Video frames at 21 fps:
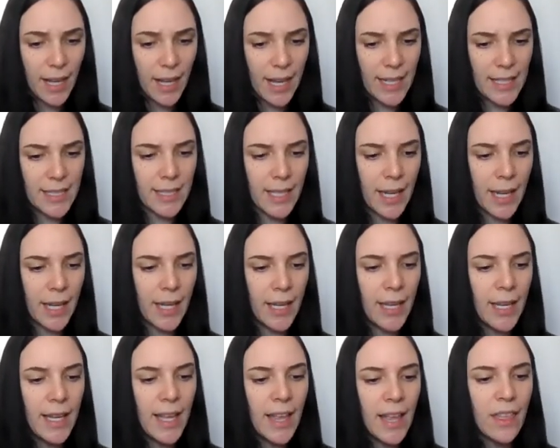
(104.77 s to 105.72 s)
I say.
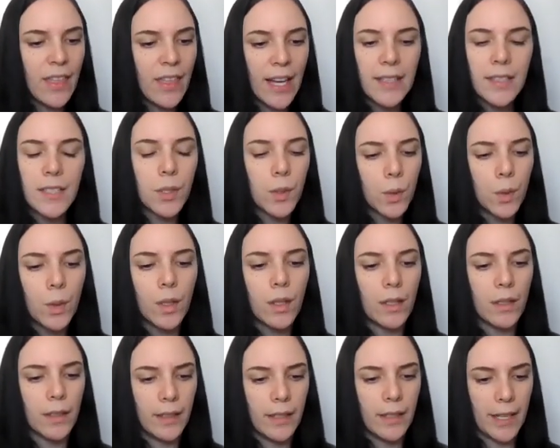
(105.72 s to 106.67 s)
That's
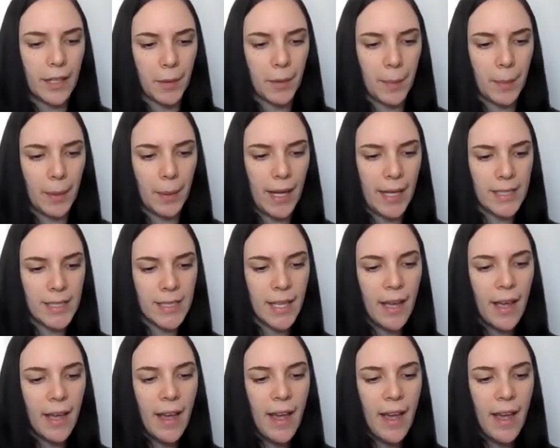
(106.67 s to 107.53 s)
cool, Nick replies.